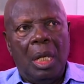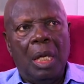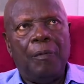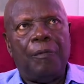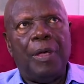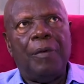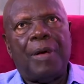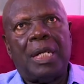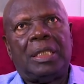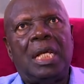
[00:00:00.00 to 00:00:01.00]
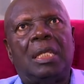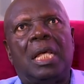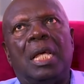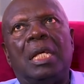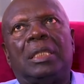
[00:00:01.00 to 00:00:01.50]
If, if I take
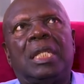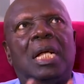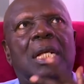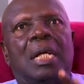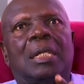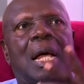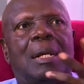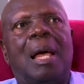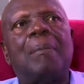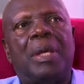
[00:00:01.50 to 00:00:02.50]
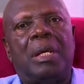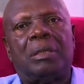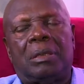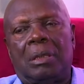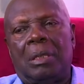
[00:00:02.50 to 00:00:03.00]
the internal
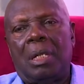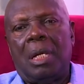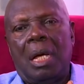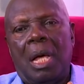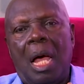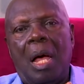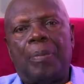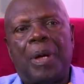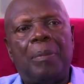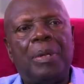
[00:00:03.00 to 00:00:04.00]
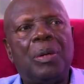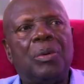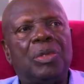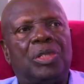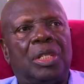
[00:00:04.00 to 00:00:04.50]
dynamics, I probably
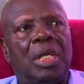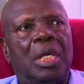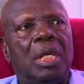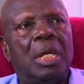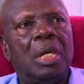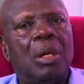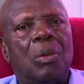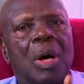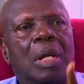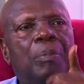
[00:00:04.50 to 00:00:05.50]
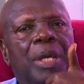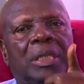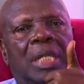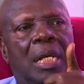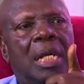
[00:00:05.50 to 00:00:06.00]
would say one
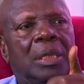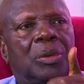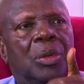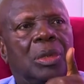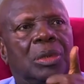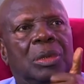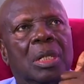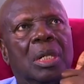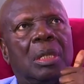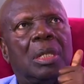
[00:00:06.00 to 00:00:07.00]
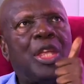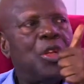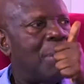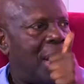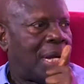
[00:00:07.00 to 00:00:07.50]
big challenge was the human